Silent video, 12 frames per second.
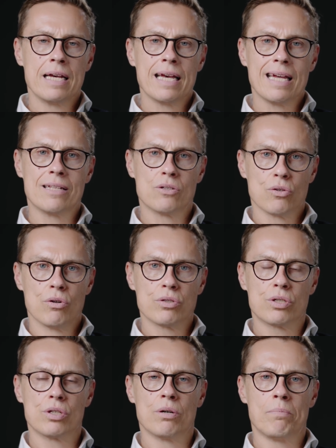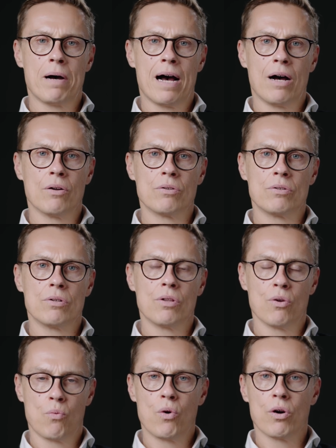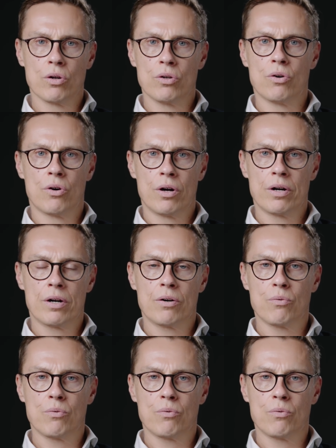It's also about the world order,